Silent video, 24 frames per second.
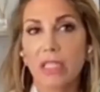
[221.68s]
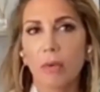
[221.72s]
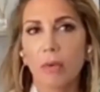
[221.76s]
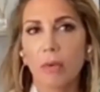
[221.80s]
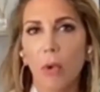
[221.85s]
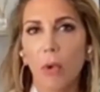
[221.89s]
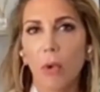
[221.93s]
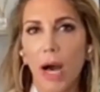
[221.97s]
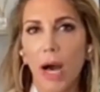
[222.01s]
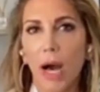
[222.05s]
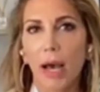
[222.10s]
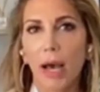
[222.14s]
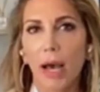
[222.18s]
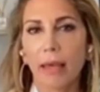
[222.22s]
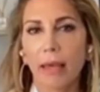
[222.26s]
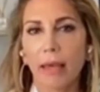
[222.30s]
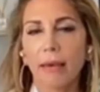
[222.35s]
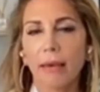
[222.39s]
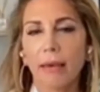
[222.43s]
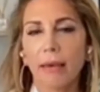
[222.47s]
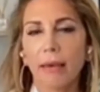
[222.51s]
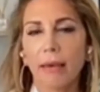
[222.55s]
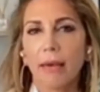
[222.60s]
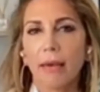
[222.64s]
I think the
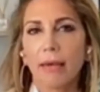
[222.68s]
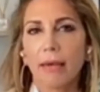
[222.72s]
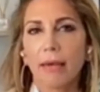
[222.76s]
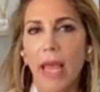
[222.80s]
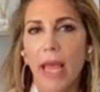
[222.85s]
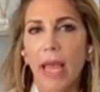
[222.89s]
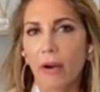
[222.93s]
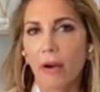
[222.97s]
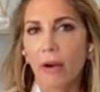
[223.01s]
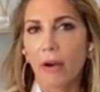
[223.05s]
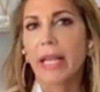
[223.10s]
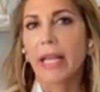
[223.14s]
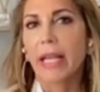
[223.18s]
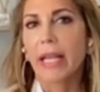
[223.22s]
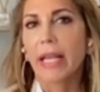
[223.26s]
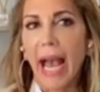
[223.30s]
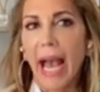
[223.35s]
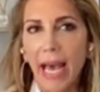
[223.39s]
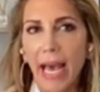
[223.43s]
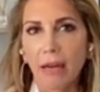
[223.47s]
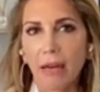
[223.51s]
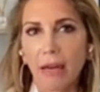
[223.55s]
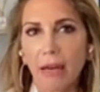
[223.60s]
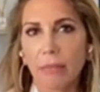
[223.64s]
reason why
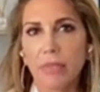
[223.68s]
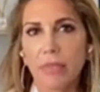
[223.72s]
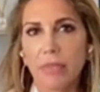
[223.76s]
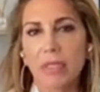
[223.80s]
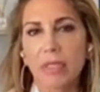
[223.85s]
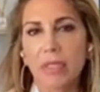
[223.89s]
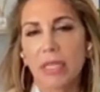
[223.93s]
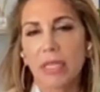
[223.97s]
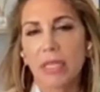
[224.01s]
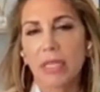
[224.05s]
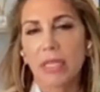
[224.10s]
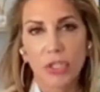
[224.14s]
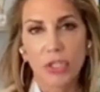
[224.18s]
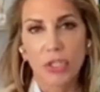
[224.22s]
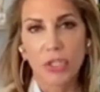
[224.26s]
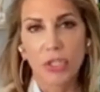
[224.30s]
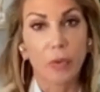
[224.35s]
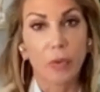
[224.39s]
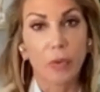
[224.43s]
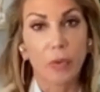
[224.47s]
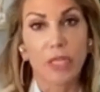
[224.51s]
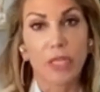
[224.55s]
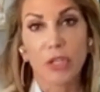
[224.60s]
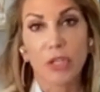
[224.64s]
Eric
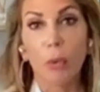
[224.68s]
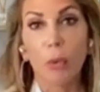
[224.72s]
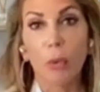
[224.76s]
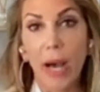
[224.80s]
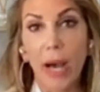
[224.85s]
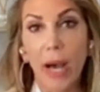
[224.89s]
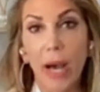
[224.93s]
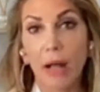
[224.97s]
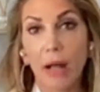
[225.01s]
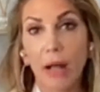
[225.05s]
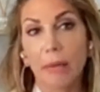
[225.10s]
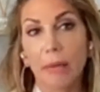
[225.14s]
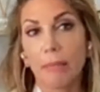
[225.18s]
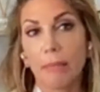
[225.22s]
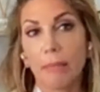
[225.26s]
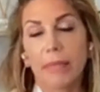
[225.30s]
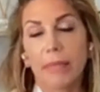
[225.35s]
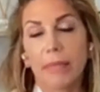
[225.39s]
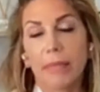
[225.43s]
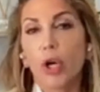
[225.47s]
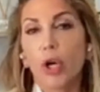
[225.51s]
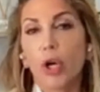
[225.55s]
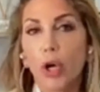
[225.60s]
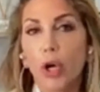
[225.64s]
Adams is doing so
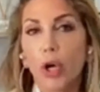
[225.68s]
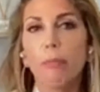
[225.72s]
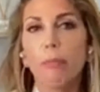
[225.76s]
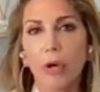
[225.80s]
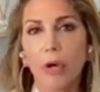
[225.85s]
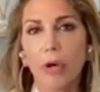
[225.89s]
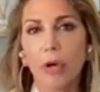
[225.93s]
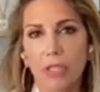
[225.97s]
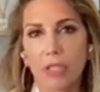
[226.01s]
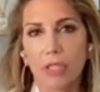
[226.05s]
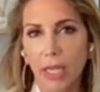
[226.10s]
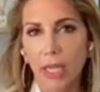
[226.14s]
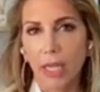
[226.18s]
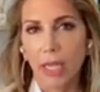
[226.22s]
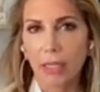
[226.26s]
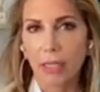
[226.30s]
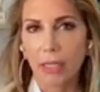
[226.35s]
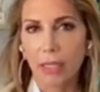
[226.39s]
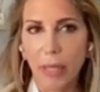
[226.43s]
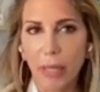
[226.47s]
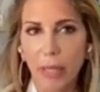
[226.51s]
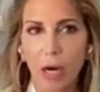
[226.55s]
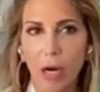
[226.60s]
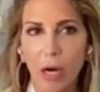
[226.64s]
well and could
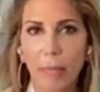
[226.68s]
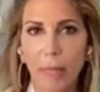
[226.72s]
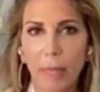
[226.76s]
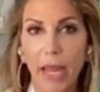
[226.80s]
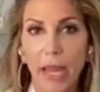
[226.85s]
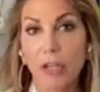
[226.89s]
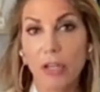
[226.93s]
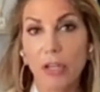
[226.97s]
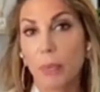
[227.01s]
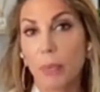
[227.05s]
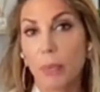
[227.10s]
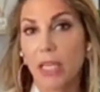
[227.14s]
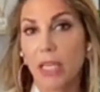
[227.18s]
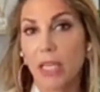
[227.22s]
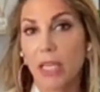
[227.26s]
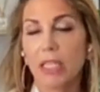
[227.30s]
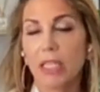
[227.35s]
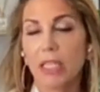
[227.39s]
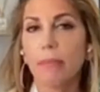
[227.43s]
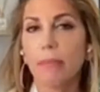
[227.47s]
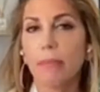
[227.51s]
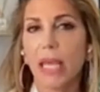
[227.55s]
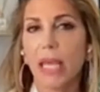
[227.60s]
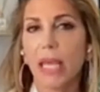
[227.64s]
most likely be our mayor is
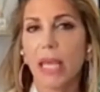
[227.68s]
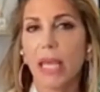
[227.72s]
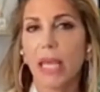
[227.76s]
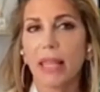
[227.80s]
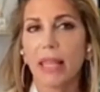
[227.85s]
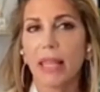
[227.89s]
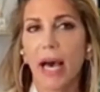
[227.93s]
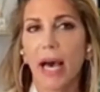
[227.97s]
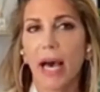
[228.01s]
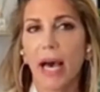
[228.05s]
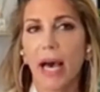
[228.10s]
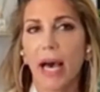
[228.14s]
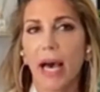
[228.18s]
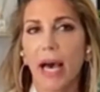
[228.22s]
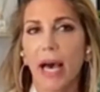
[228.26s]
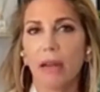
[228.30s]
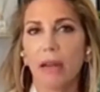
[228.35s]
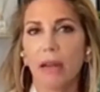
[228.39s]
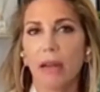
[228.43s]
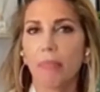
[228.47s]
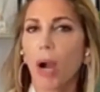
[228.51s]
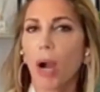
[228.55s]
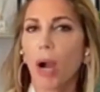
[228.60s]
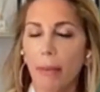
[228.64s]
because he made that
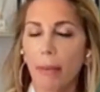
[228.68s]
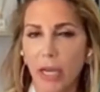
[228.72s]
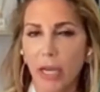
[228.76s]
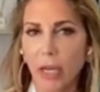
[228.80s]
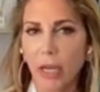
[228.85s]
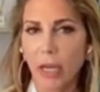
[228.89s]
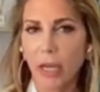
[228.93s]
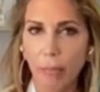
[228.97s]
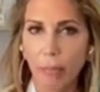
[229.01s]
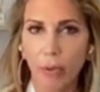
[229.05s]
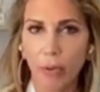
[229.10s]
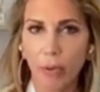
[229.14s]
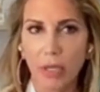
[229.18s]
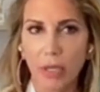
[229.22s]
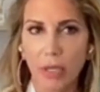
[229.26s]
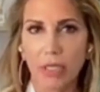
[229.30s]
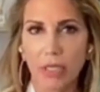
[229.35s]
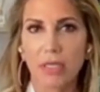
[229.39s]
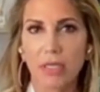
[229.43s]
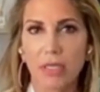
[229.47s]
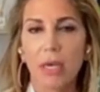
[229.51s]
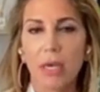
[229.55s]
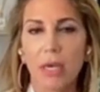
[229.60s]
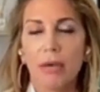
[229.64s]
of primary
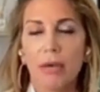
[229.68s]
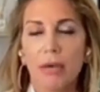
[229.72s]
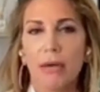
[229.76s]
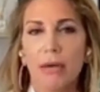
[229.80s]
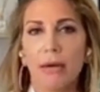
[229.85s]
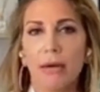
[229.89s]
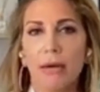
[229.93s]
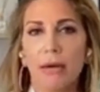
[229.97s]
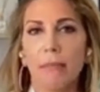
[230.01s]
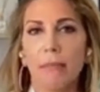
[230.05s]
importance.